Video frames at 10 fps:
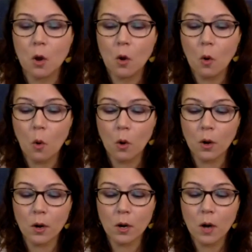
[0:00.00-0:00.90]

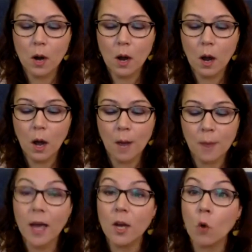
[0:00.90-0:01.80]
or um,
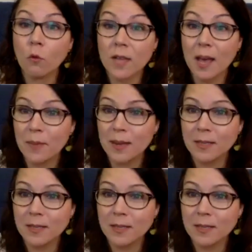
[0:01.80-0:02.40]
an overlapping